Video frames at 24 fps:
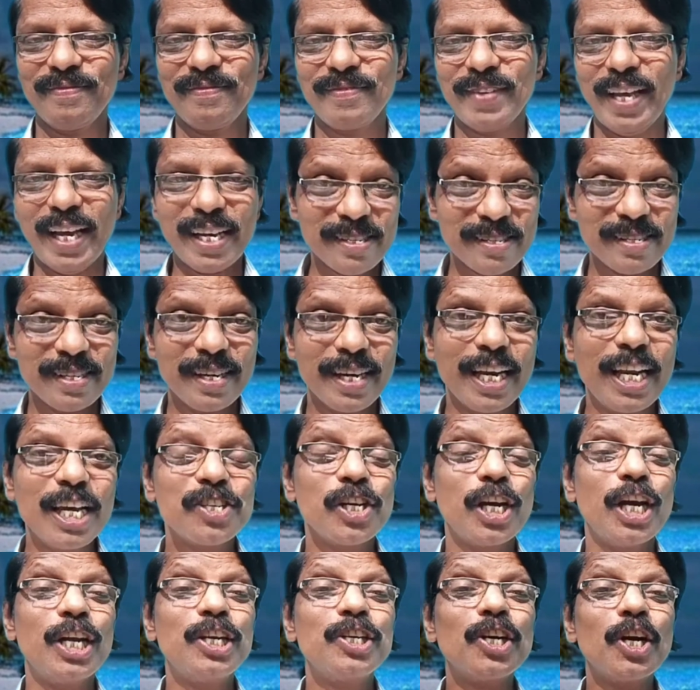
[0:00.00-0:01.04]
Yes, it is
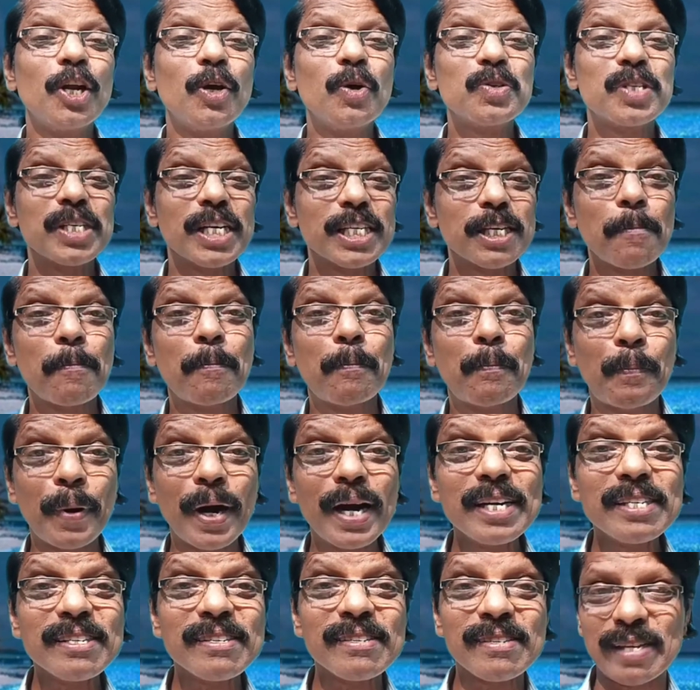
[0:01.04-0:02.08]
introduced as a
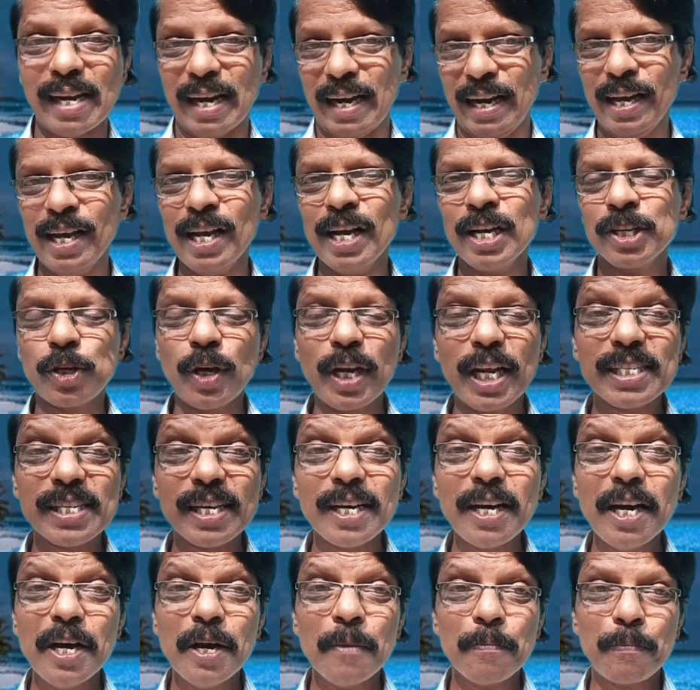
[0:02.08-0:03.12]
person. So it is
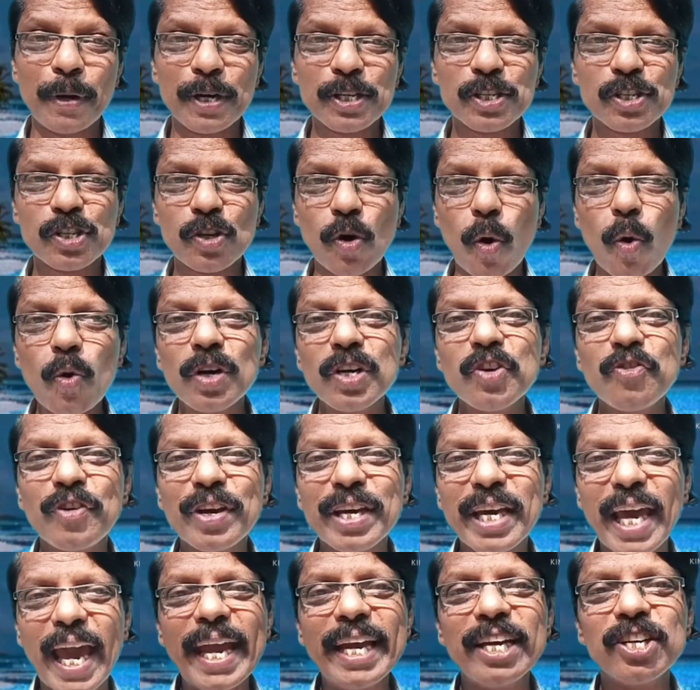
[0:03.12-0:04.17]
a
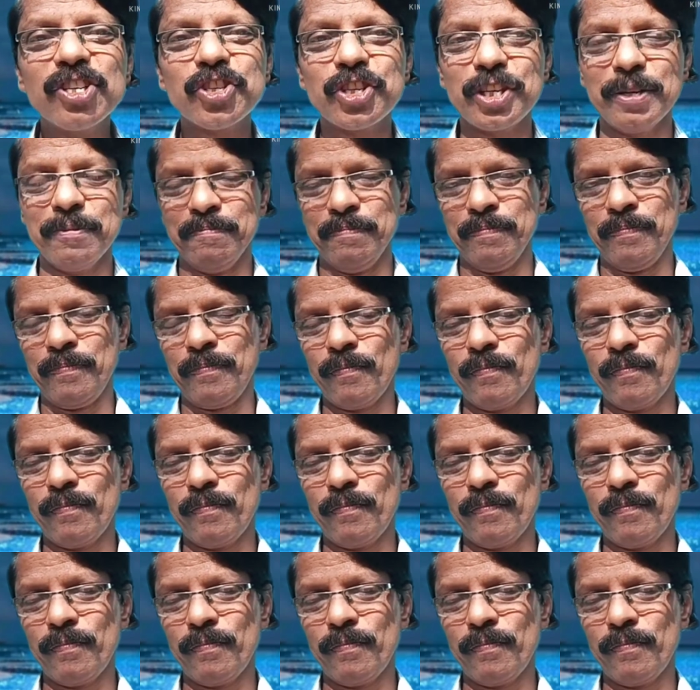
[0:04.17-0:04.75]
personification.